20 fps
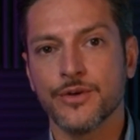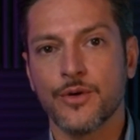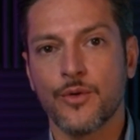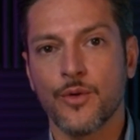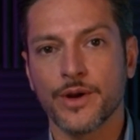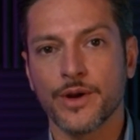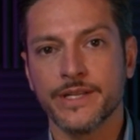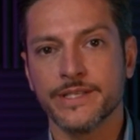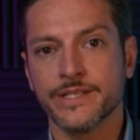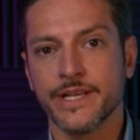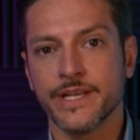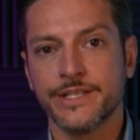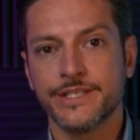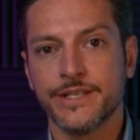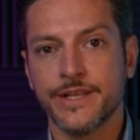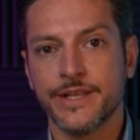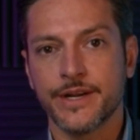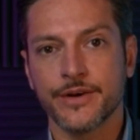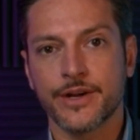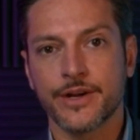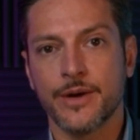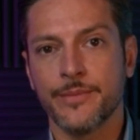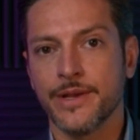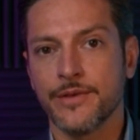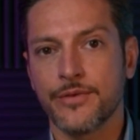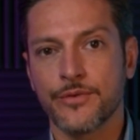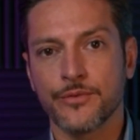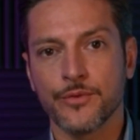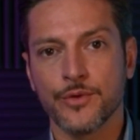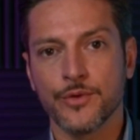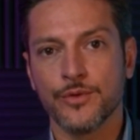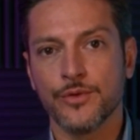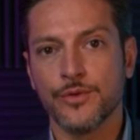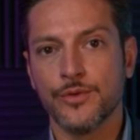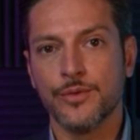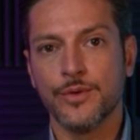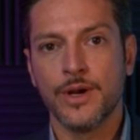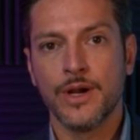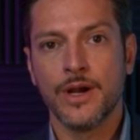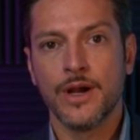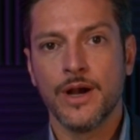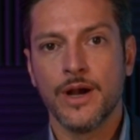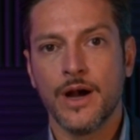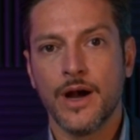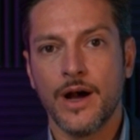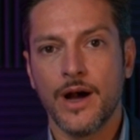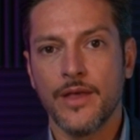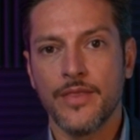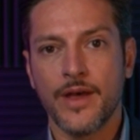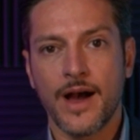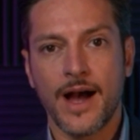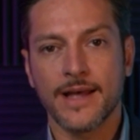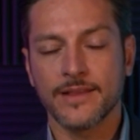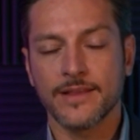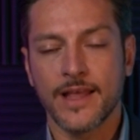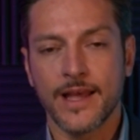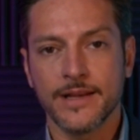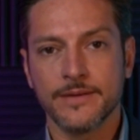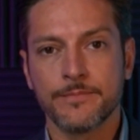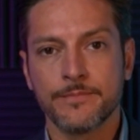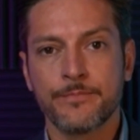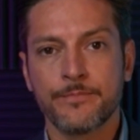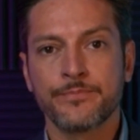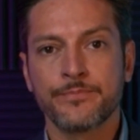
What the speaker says: organization than are coming through the hotline.